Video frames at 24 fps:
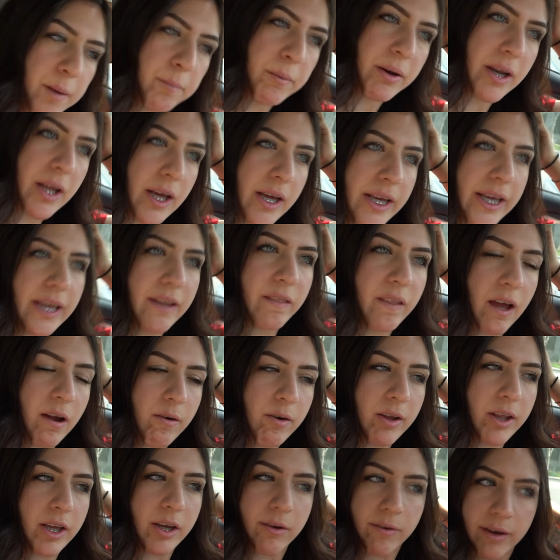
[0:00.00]
I'm gonna eat that
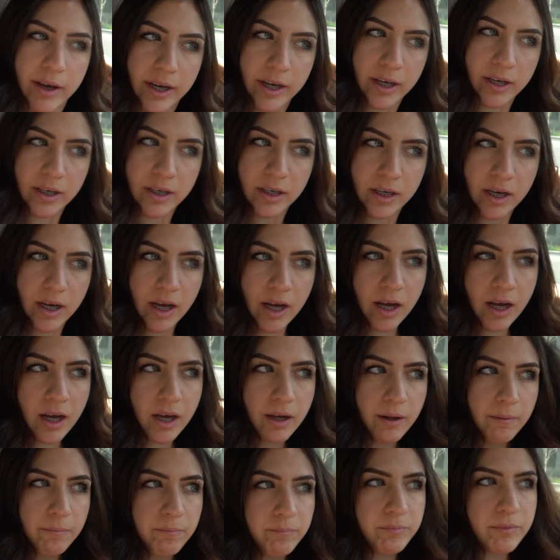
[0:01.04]
really quick.
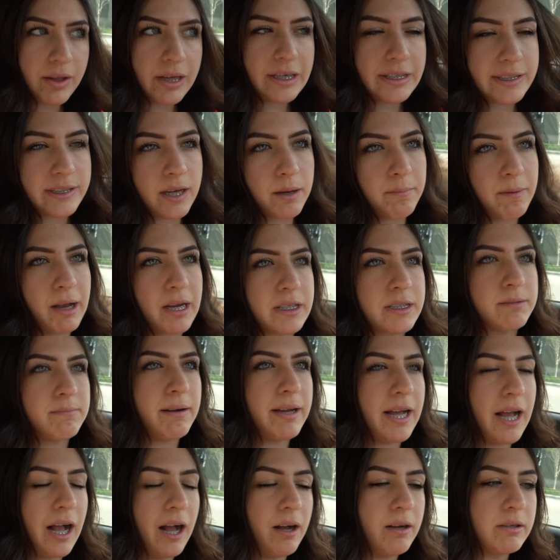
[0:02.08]
Um, I just got back to
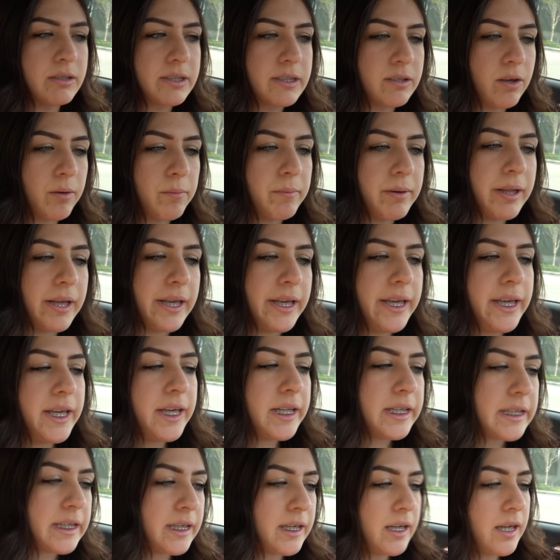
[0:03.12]
my house, so I'm gonna
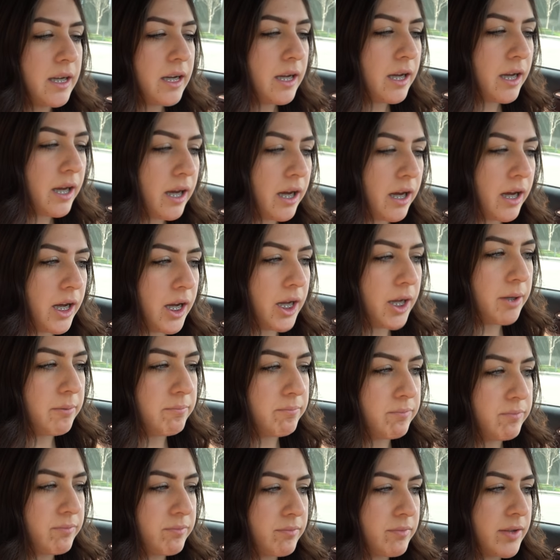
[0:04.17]
eat,
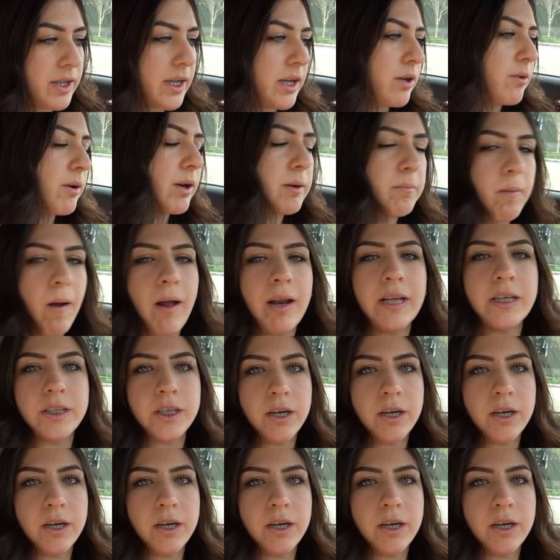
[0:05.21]
um, take a quick body